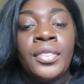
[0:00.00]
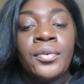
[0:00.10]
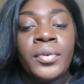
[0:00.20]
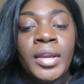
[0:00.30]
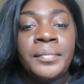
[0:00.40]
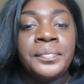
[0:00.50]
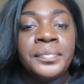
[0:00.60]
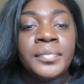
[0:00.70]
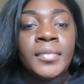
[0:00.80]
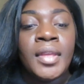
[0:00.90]
3,
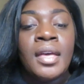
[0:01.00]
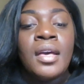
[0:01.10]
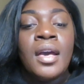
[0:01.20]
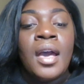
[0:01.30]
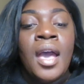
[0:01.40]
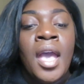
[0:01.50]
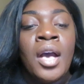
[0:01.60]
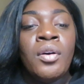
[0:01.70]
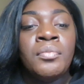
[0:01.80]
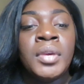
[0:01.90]

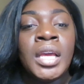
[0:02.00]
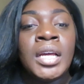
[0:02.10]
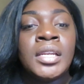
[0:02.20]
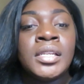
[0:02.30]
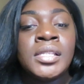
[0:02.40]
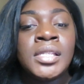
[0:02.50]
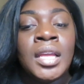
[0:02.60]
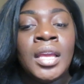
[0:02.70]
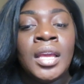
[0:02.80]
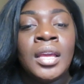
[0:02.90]
help me
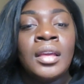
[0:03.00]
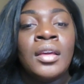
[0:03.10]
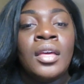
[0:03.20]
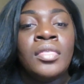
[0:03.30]
understand